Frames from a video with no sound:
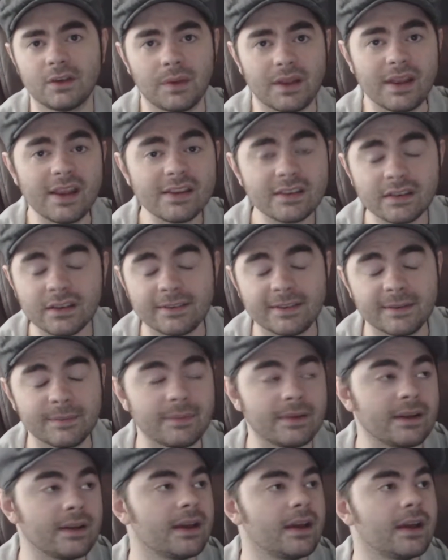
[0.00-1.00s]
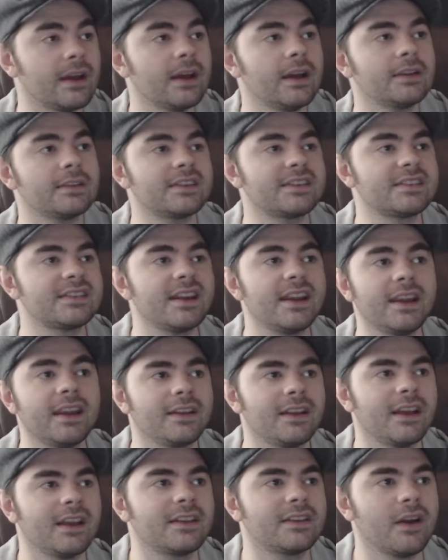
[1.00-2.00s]
easily to me, just sitting
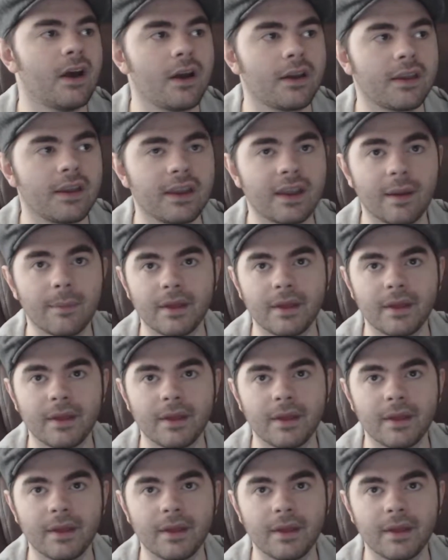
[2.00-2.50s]
and talking.